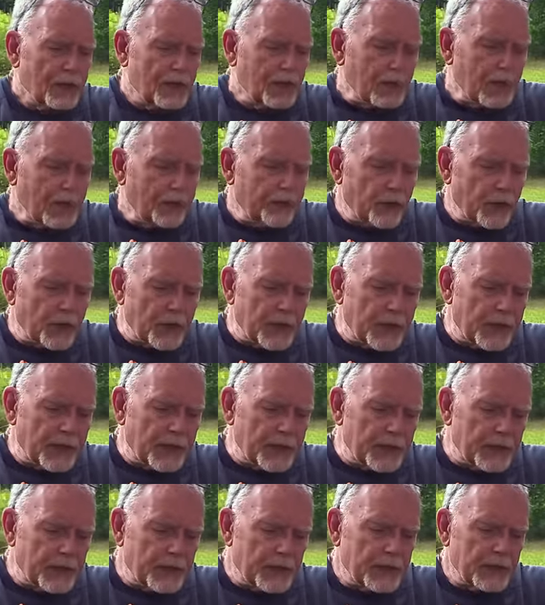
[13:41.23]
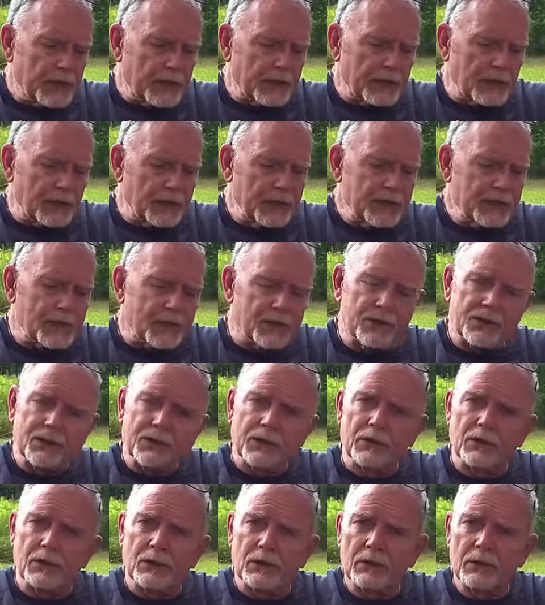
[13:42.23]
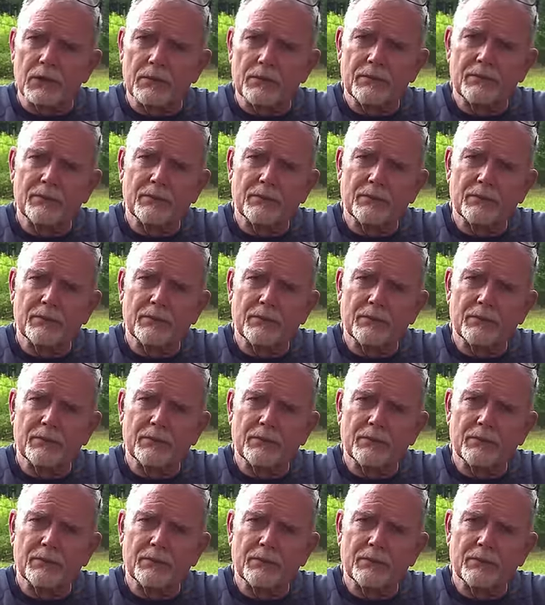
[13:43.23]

lever gun, at least until